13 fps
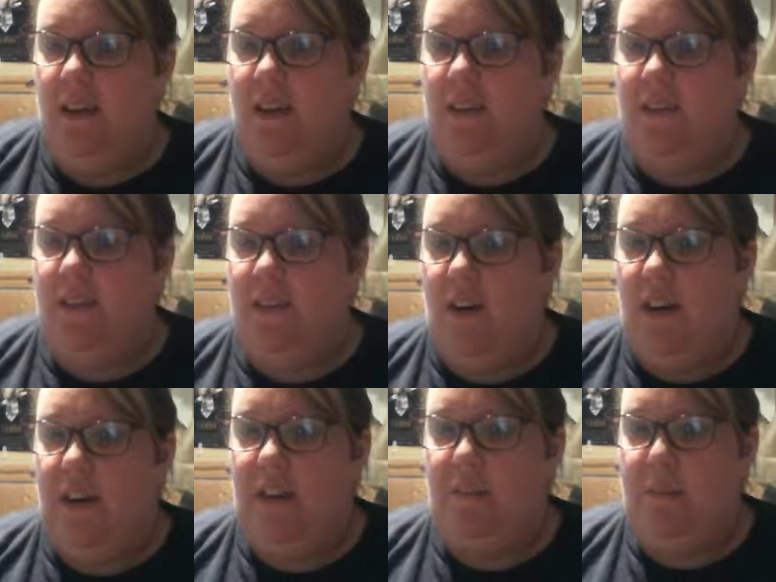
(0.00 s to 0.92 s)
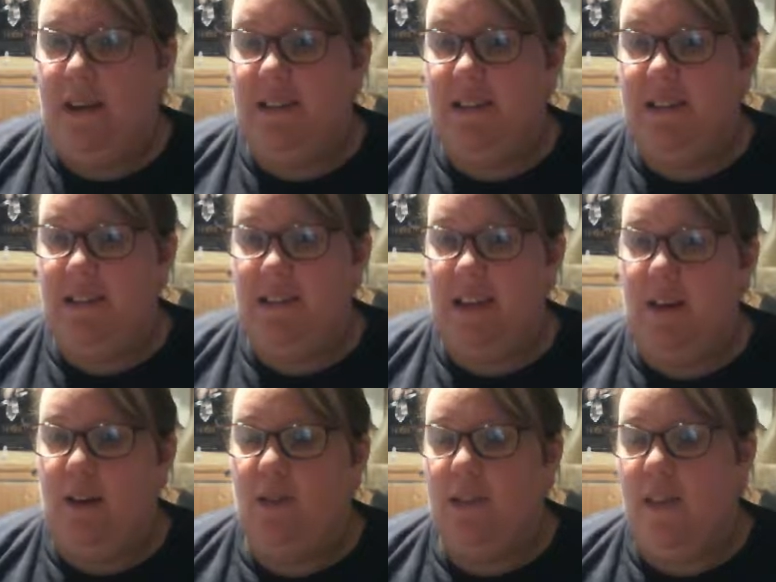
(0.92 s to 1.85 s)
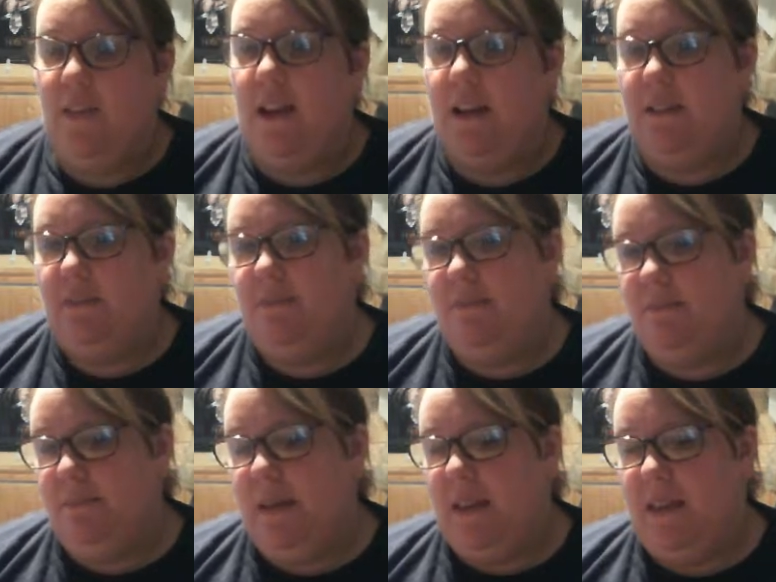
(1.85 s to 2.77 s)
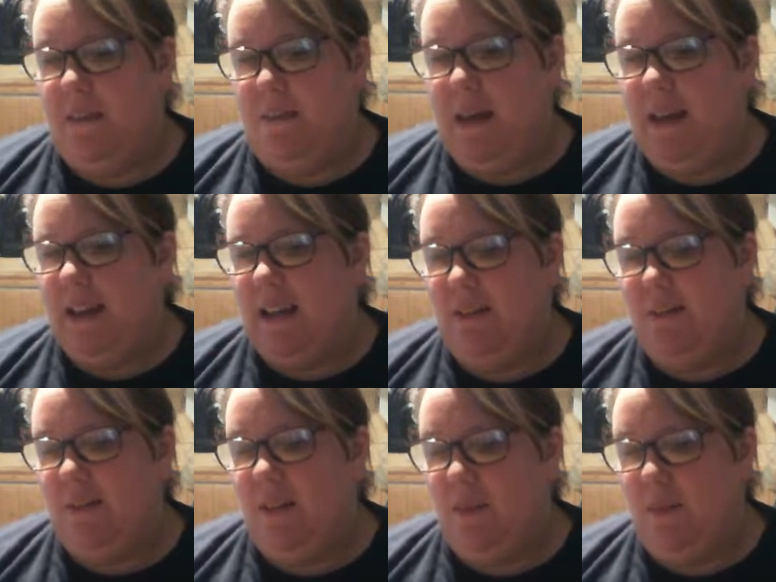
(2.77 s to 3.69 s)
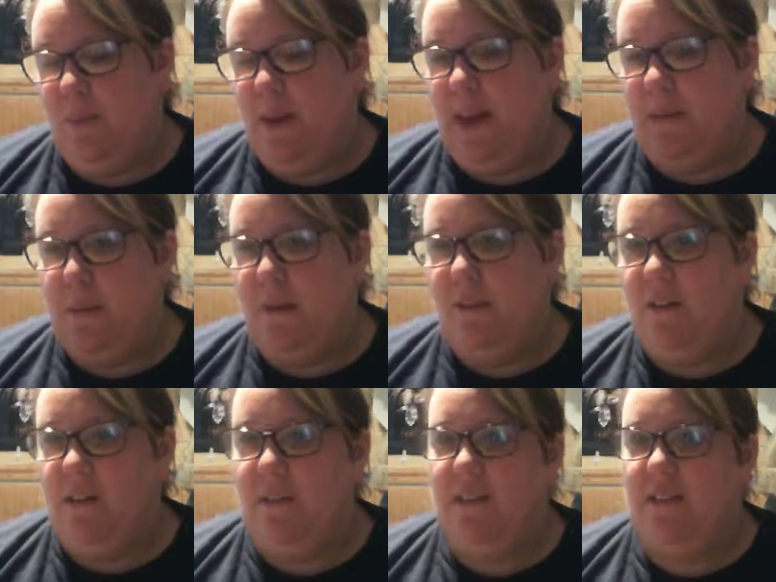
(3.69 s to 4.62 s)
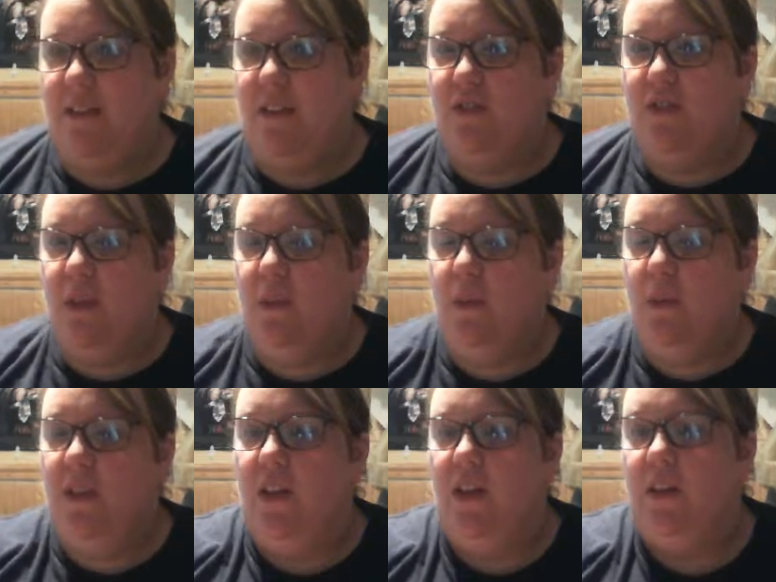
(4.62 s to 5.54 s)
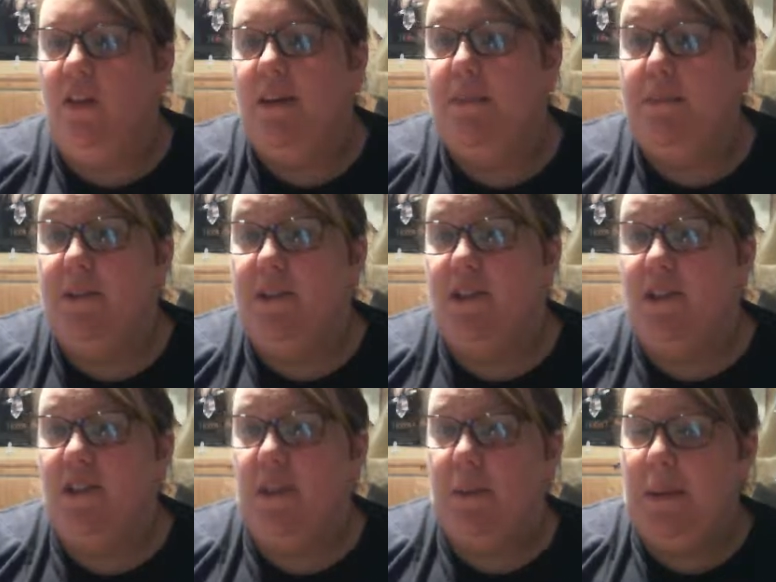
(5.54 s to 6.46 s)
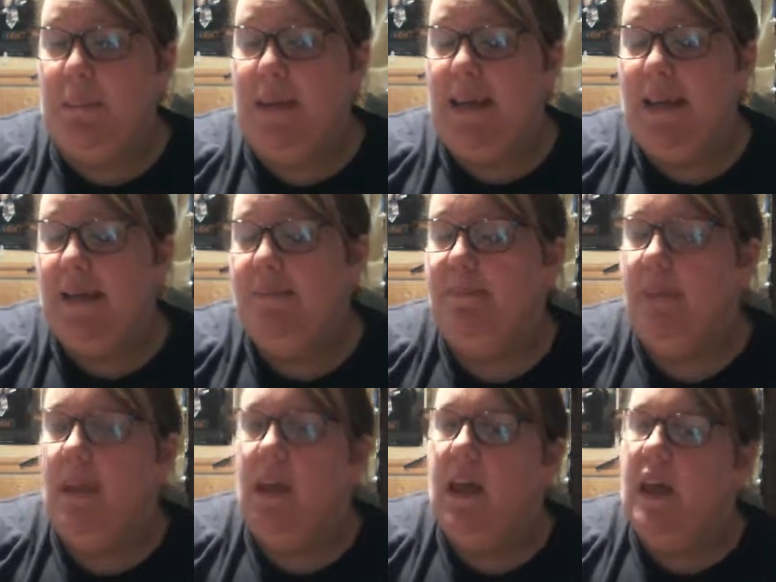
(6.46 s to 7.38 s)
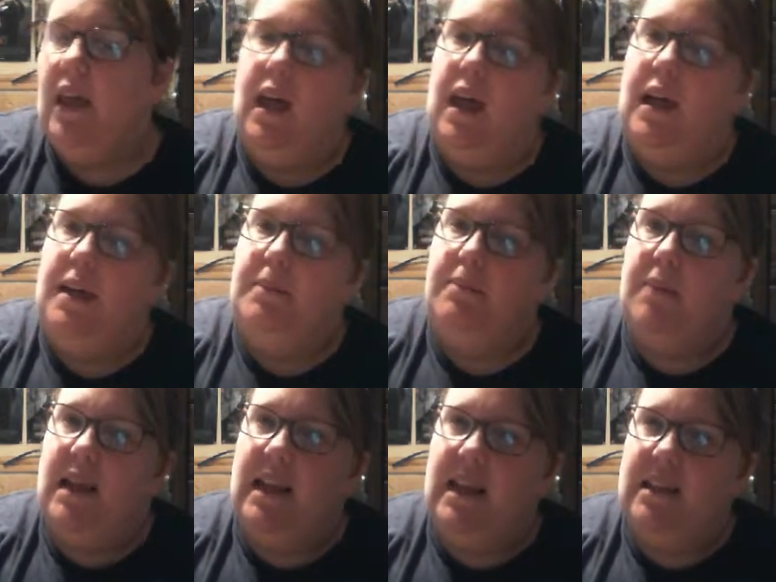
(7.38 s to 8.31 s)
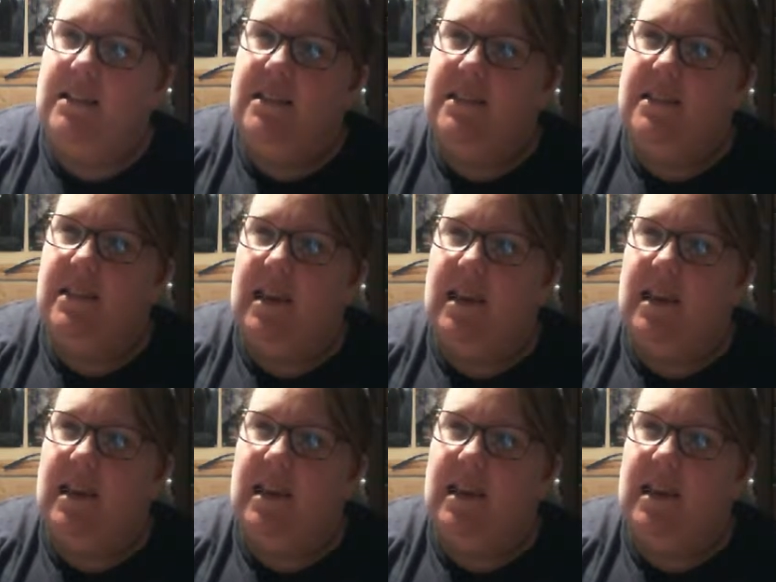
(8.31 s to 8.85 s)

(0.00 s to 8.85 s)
so that I can practice the skills and then make them big. And we have a program in this country called the Great British Sewing Bee, and it's